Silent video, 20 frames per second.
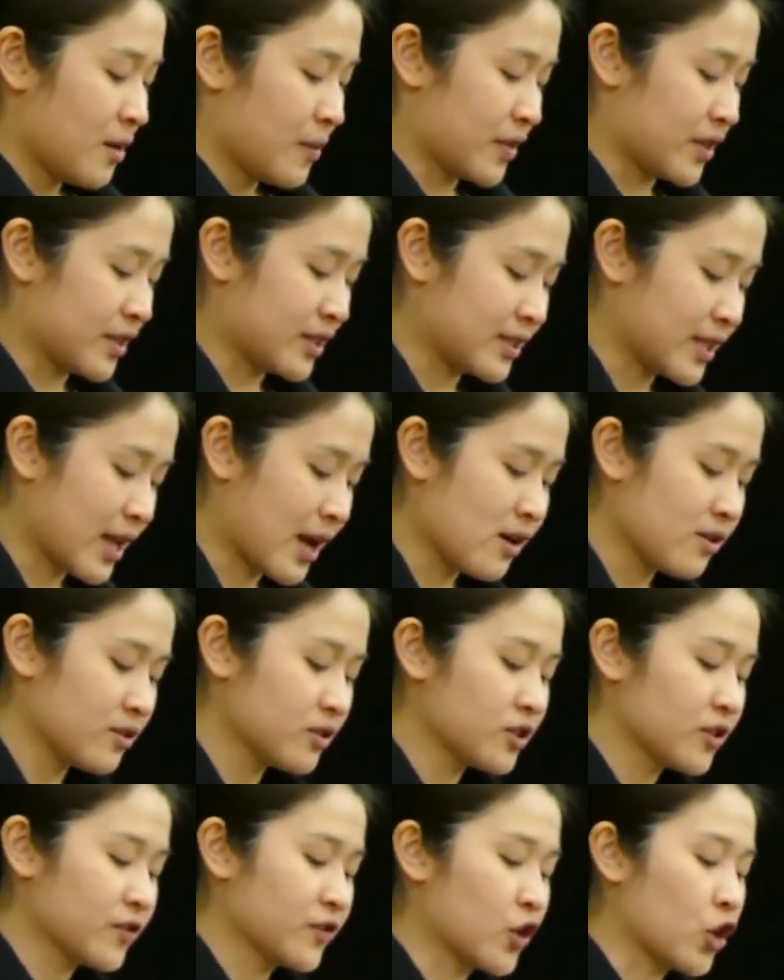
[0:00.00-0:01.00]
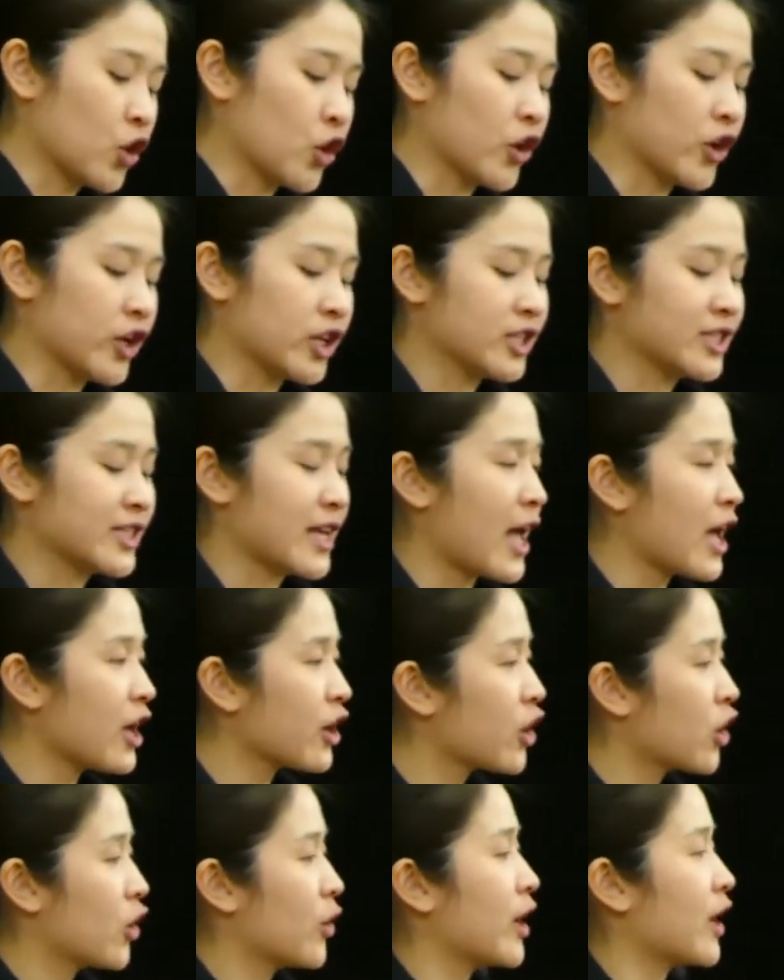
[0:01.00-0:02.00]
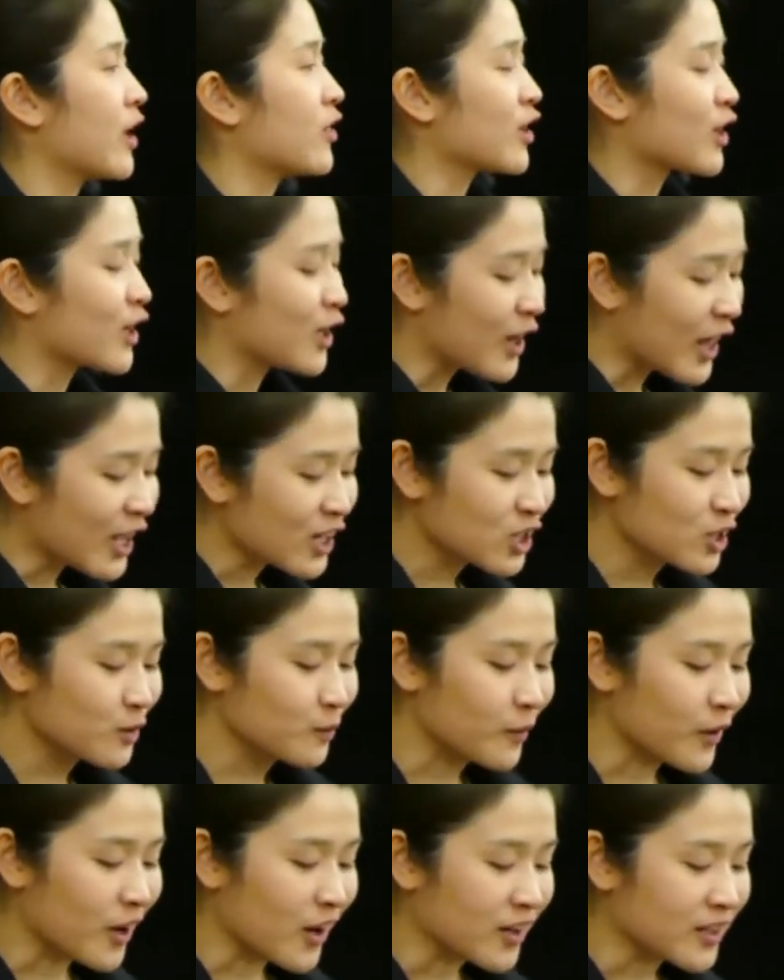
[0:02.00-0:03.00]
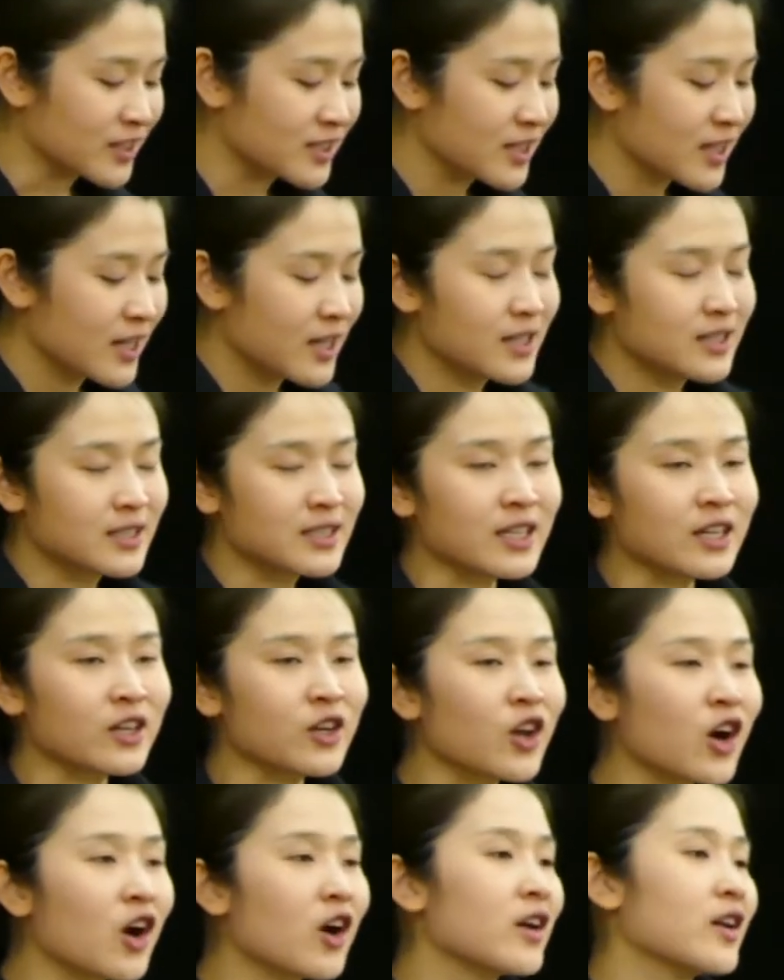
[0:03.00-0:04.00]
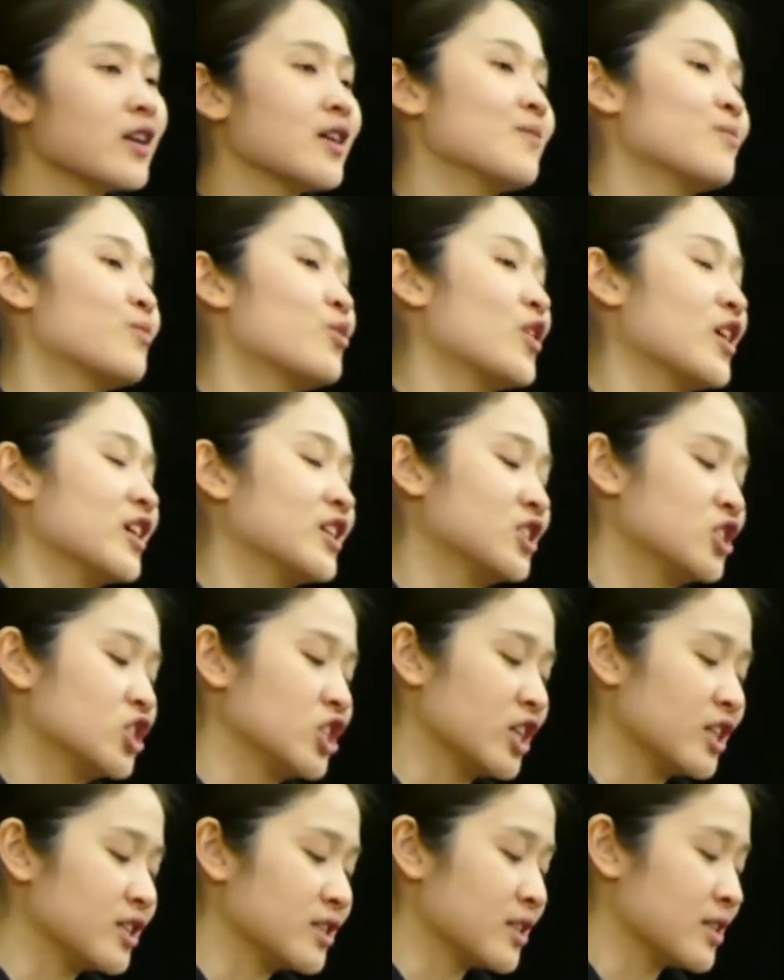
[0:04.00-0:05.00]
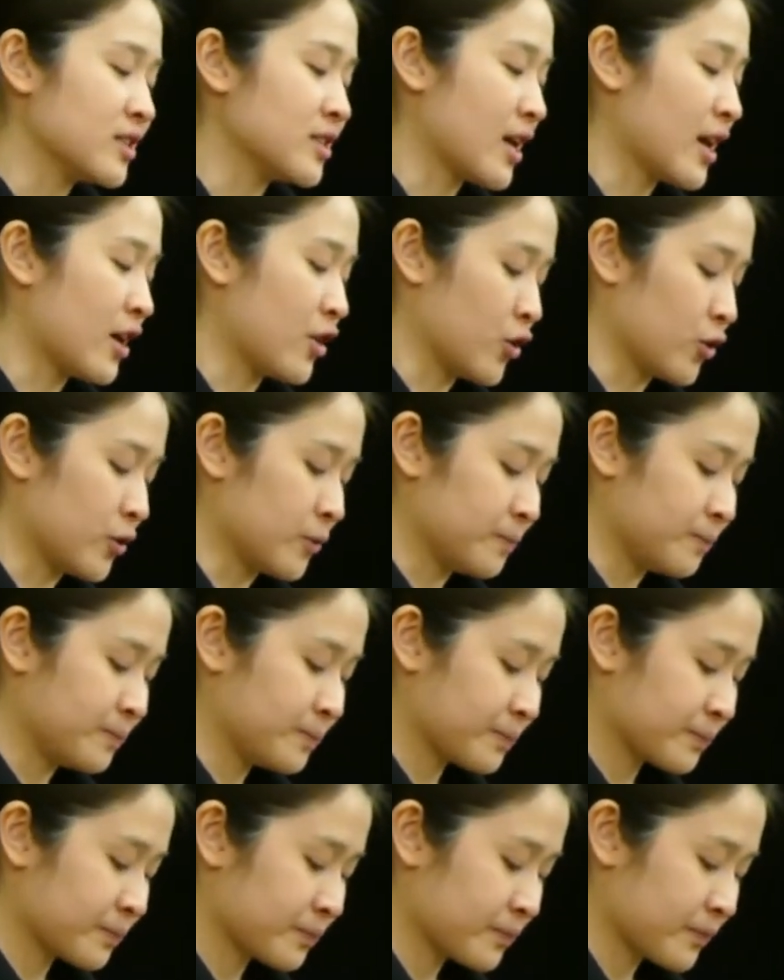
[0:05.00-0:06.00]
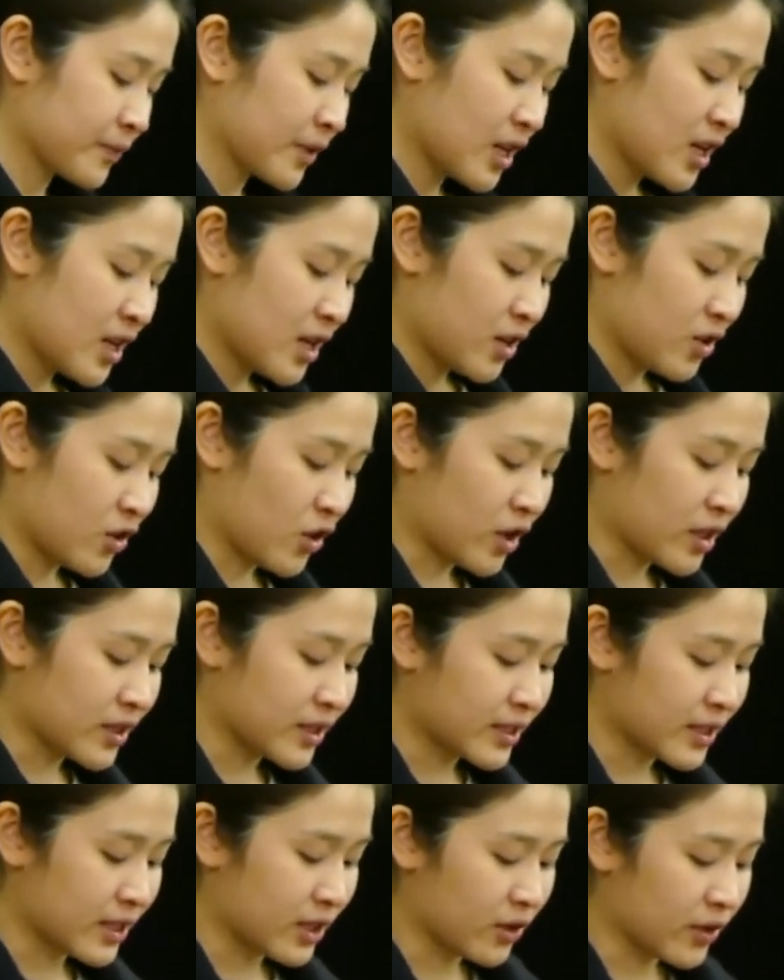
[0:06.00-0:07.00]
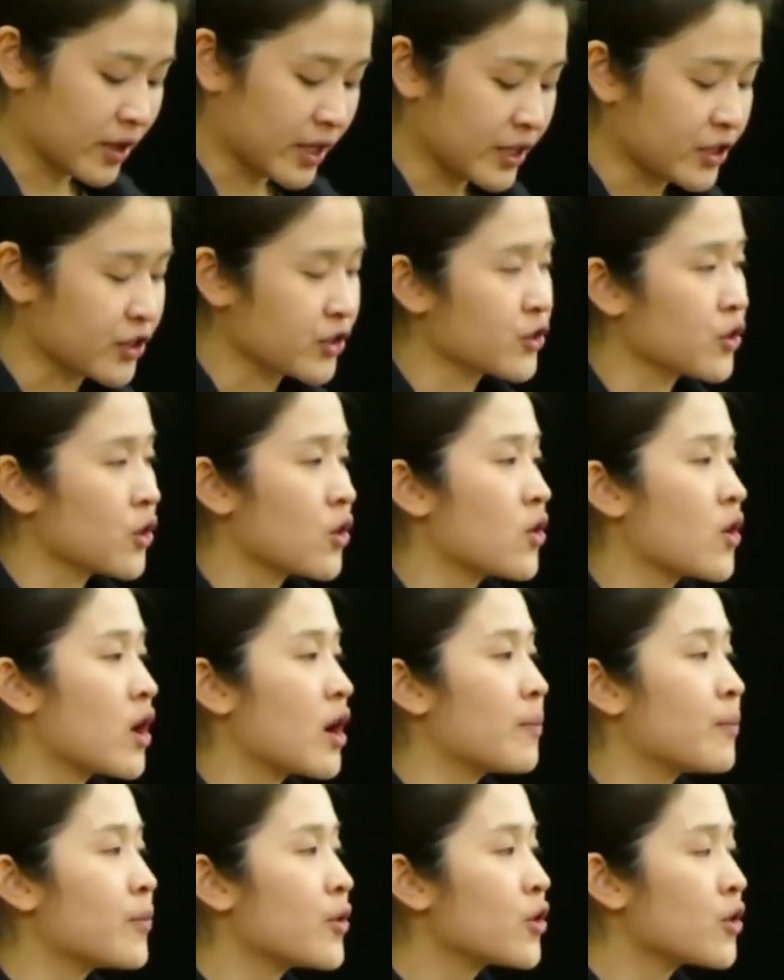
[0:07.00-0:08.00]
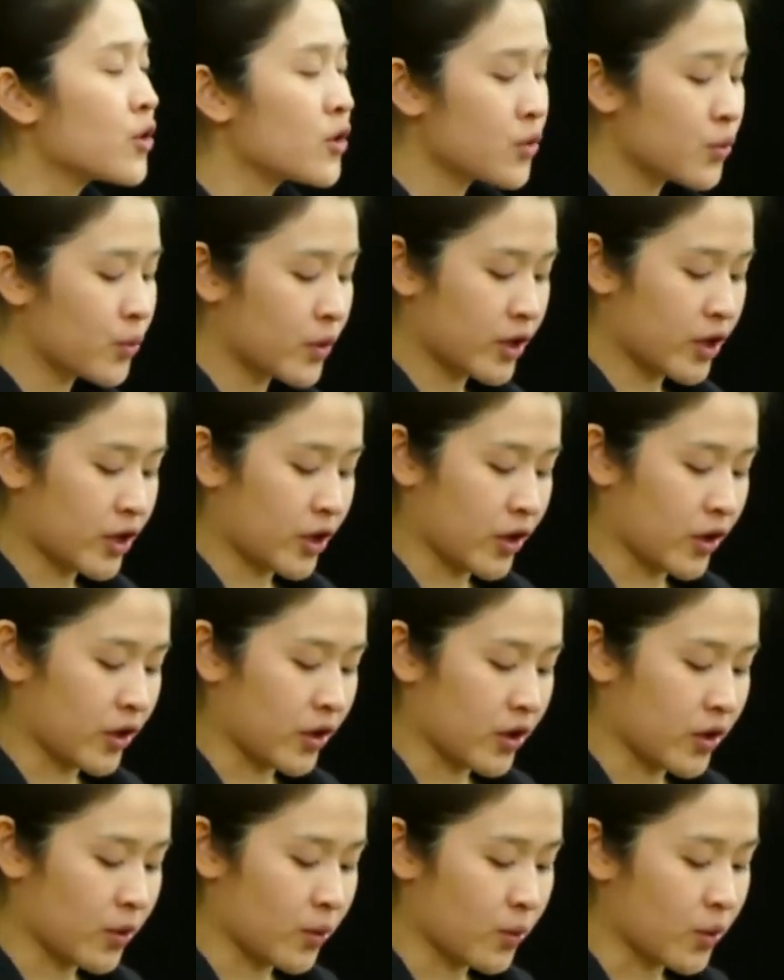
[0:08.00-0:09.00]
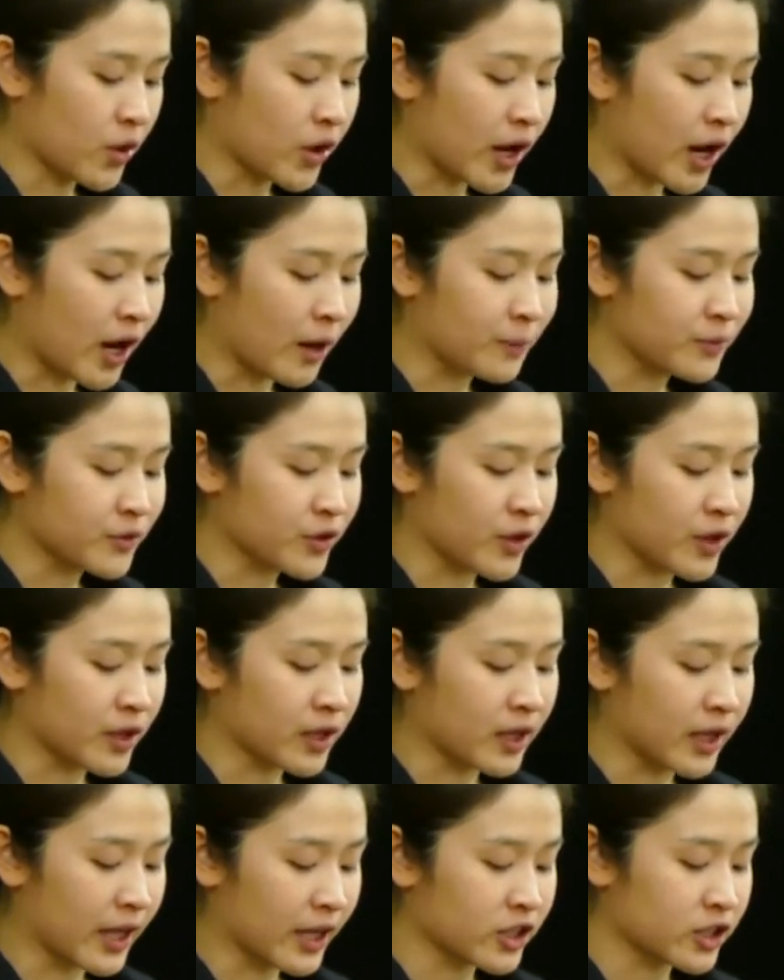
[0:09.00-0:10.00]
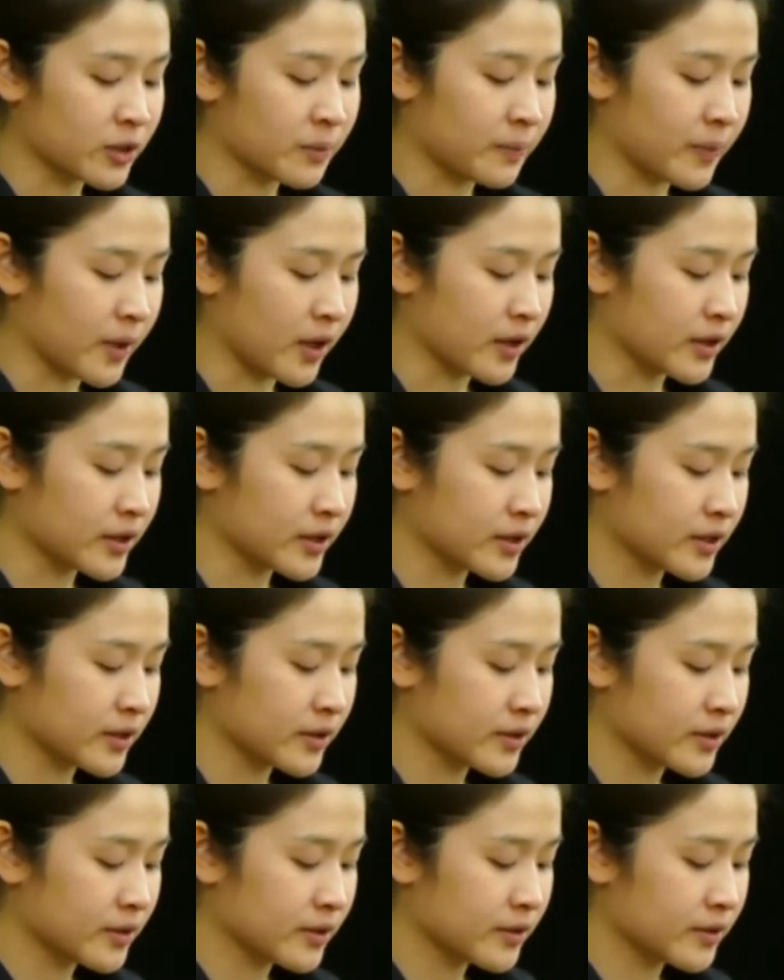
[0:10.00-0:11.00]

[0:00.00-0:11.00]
But the sounds of coins echoing in the collection box did not impress Jesus at all. Not until he saw a poor widow walk up to the collection box